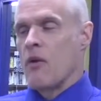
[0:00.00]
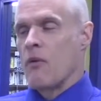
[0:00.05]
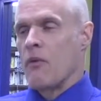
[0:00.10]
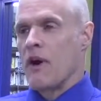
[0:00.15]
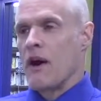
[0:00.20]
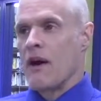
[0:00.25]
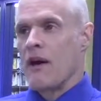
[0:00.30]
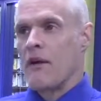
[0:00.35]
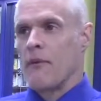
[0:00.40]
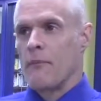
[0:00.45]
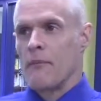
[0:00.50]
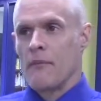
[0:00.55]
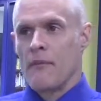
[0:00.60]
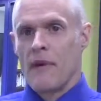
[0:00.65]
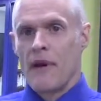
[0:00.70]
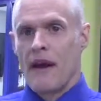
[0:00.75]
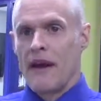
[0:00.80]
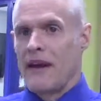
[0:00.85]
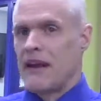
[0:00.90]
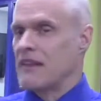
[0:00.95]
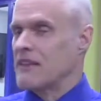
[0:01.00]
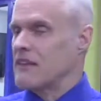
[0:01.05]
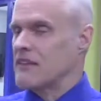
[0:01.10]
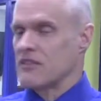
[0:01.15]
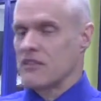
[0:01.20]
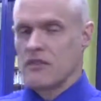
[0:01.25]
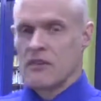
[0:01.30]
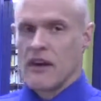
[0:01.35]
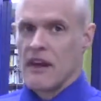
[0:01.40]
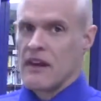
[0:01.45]
Well, I got
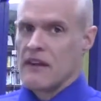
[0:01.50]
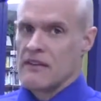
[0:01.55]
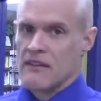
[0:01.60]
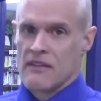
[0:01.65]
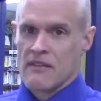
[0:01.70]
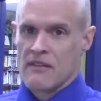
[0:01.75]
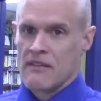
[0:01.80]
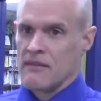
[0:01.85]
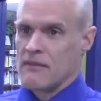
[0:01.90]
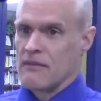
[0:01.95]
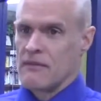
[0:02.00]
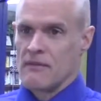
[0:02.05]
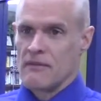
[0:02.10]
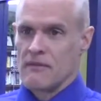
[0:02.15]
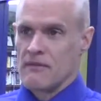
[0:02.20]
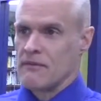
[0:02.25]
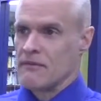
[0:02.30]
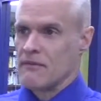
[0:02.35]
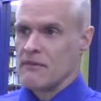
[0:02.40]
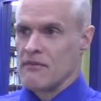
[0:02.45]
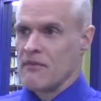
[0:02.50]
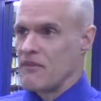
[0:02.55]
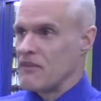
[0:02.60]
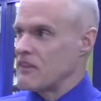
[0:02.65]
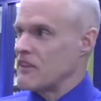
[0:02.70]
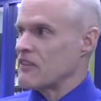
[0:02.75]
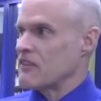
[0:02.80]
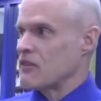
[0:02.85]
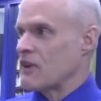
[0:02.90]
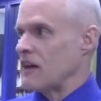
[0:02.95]
this great
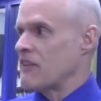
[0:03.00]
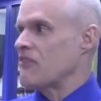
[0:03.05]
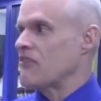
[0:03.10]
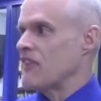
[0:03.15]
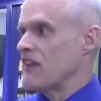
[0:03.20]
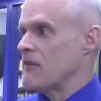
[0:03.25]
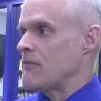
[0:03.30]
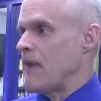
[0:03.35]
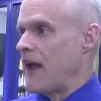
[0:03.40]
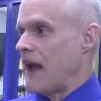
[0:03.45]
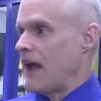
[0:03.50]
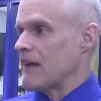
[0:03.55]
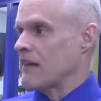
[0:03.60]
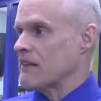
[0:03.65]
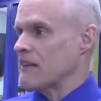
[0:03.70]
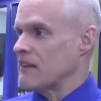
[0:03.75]
feedback.